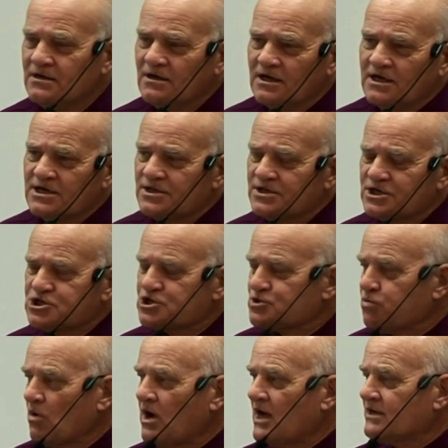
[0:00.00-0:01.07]
Uh, this is
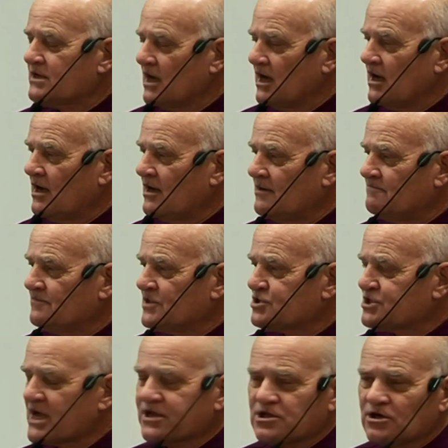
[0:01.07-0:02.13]
what um,
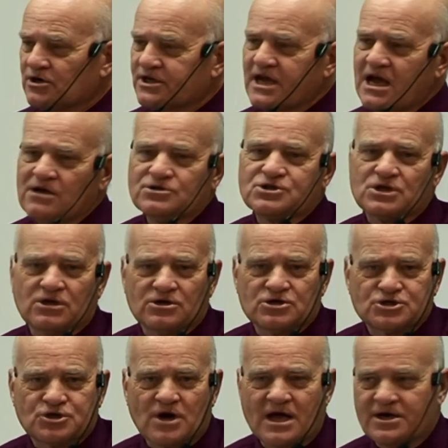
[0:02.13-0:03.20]
secular counselors
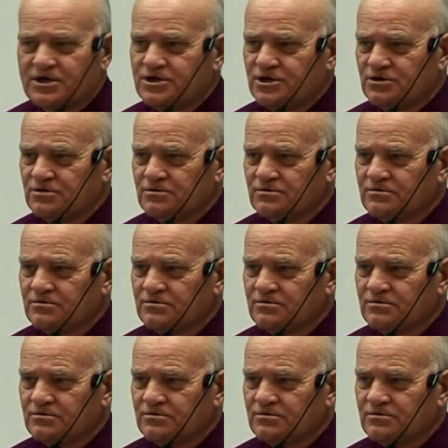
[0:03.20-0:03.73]
try to do.